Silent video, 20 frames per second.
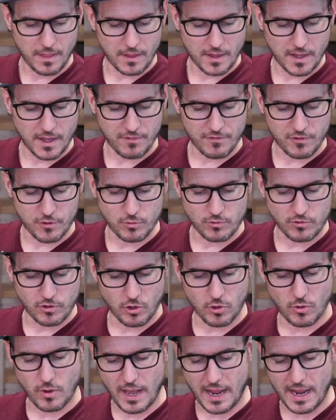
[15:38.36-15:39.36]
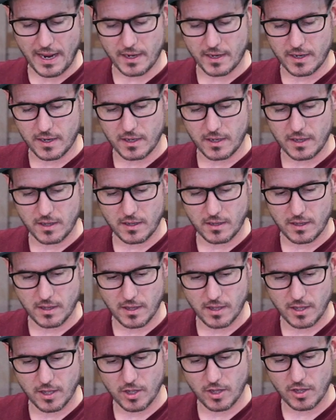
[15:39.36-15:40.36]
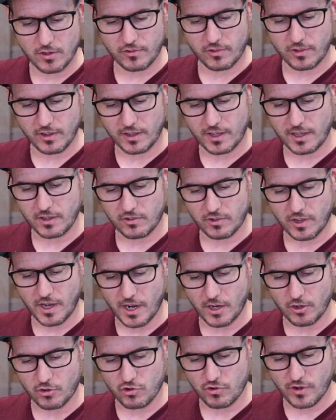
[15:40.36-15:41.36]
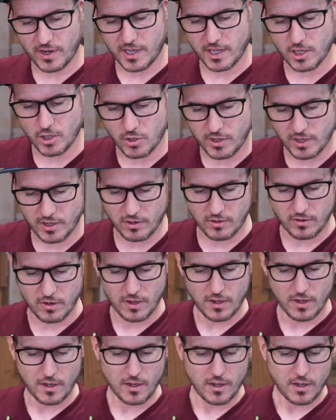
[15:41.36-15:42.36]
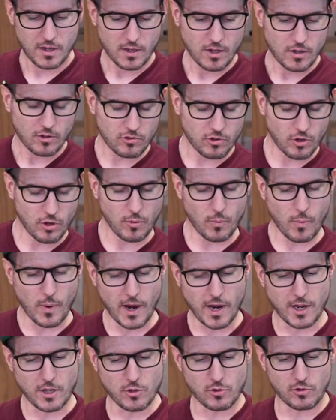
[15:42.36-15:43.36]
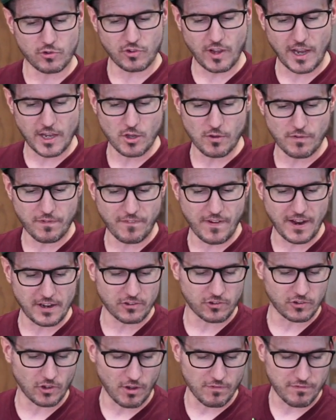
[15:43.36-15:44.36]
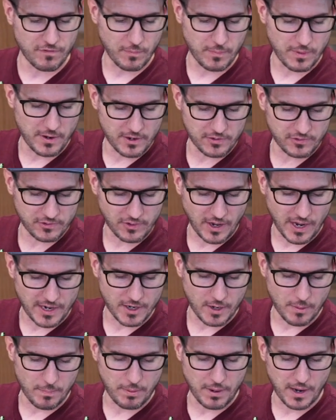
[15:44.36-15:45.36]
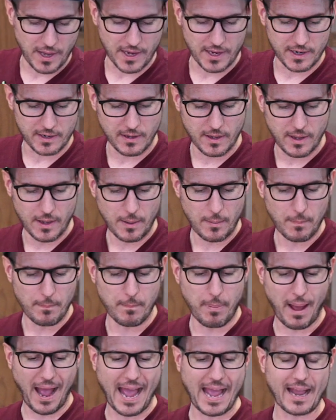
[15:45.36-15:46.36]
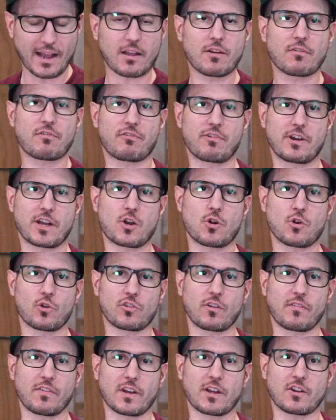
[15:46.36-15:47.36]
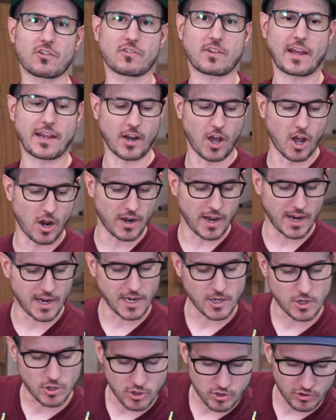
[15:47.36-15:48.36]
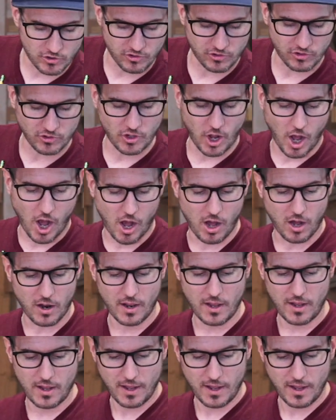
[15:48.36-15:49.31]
If you do that, it gets kind of tricky. You can do it where you set your fence off from this side of the blade back 3/4 of an inch dead on, and then you could start,